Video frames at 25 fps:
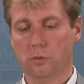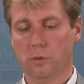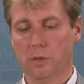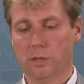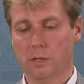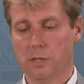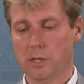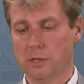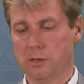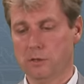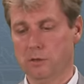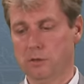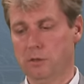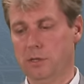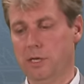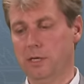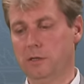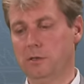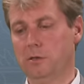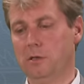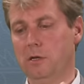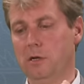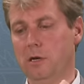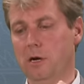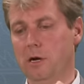It doesn't
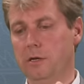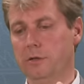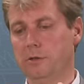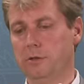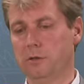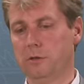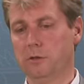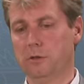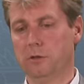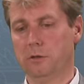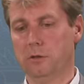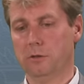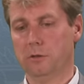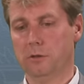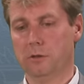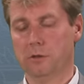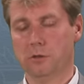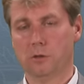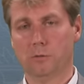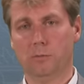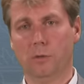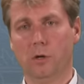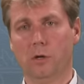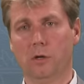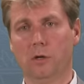get larger
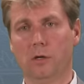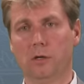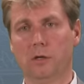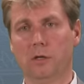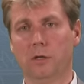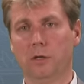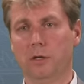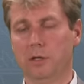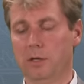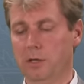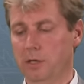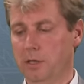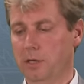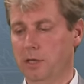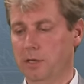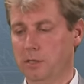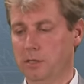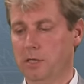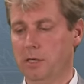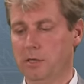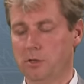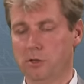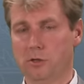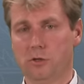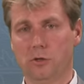or smaller.
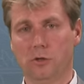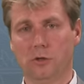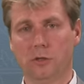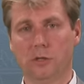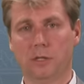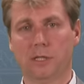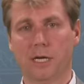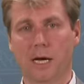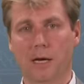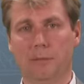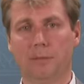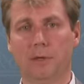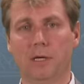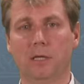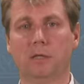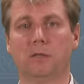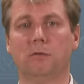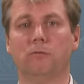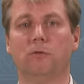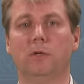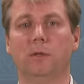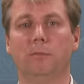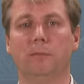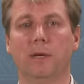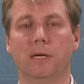At a certain time,
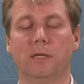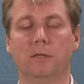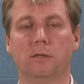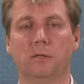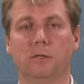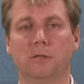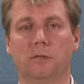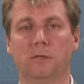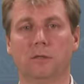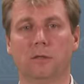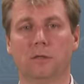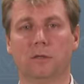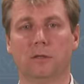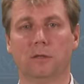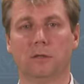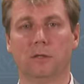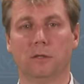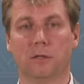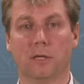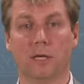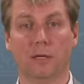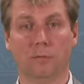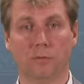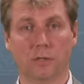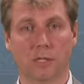it remains,
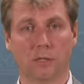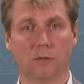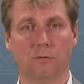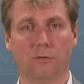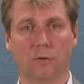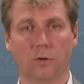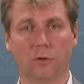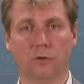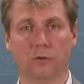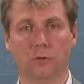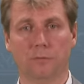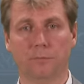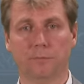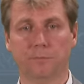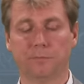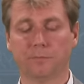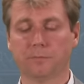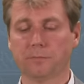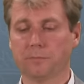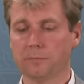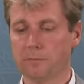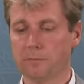it keeps its volume.